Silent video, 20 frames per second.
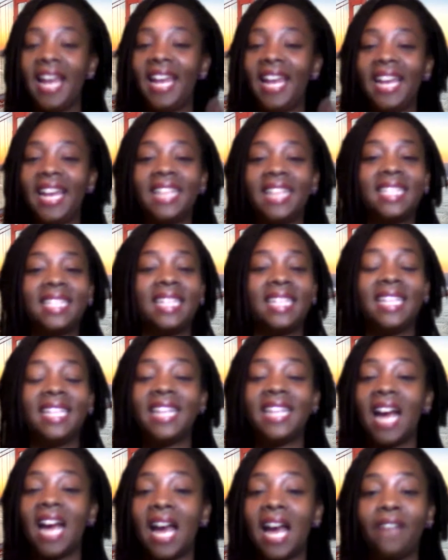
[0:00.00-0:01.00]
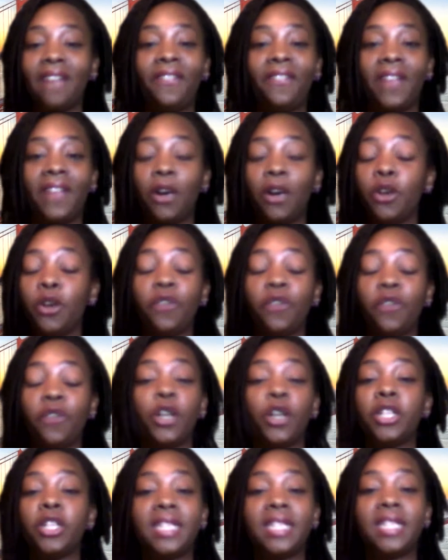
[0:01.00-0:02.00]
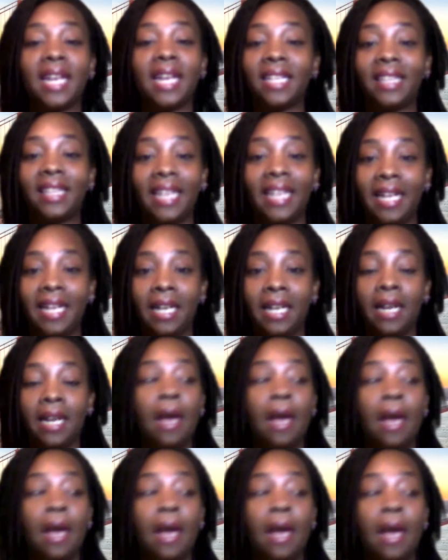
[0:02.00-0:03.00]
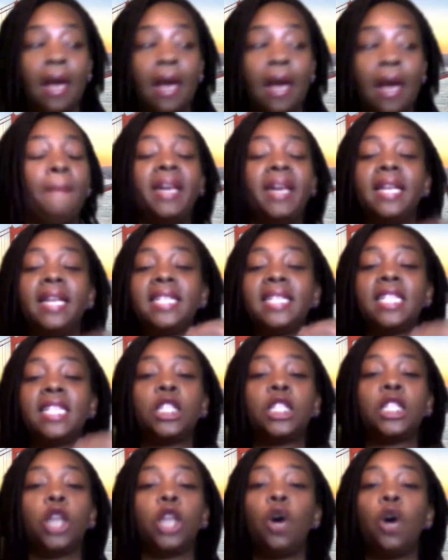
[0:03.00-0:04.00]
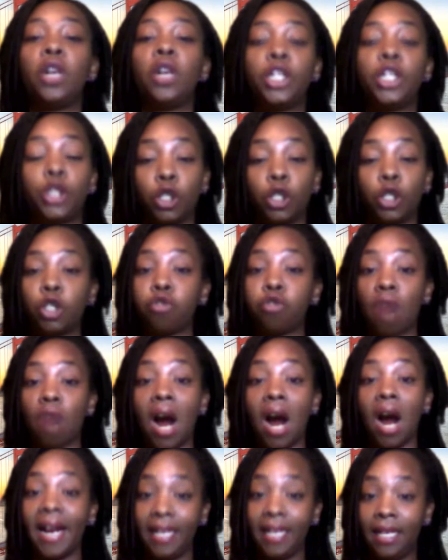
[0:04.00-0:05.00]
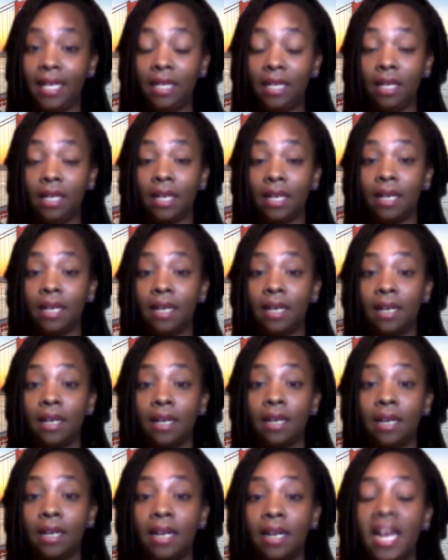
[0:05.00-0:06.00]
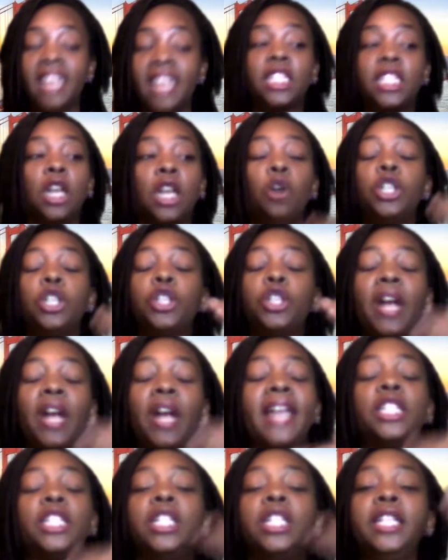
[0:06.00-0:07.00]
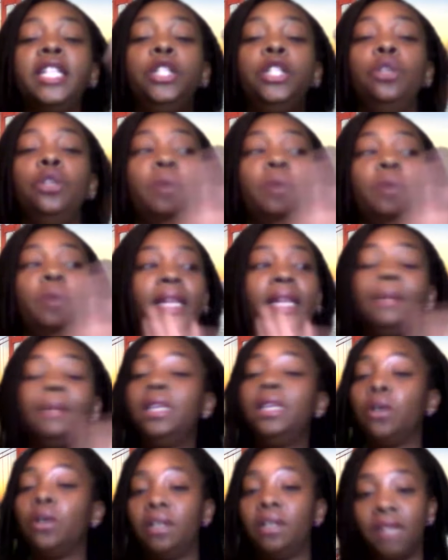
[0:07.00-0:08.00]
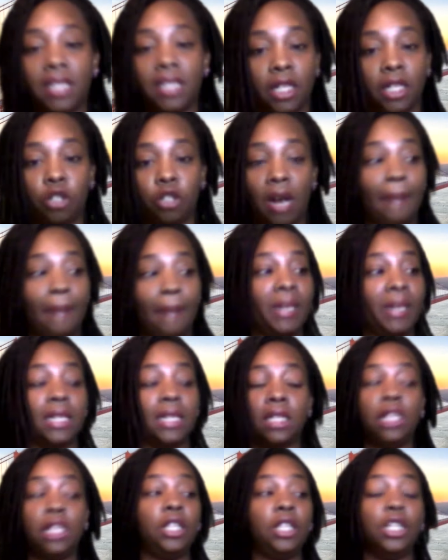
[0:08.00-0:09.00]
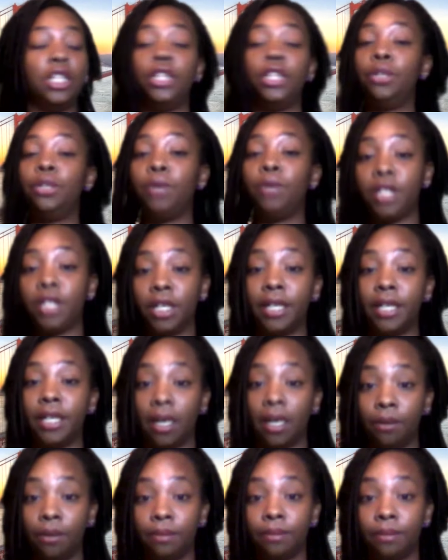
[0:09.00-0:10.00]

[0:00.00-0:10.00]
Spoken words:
is not failure. Failure is not a thing, because as long as you're trying, as long as you're actually doing, let me don't even say try, because either you do or you don't.